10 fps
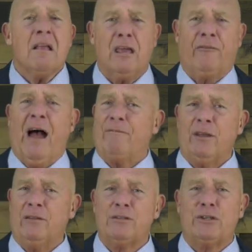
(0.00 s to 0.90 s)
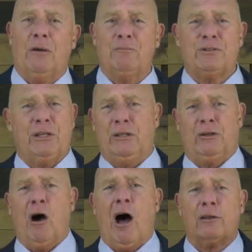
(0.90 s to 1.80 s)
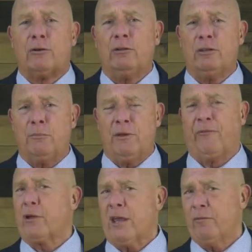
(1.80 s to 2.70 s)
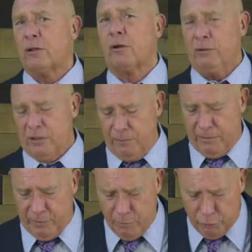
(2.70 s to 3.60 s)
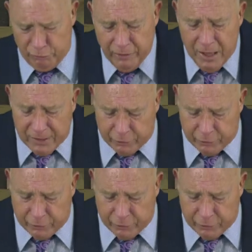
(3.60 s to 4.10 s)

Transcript: If I've done some sin, God, couldn't it be forgiven? Couldn't it be removed?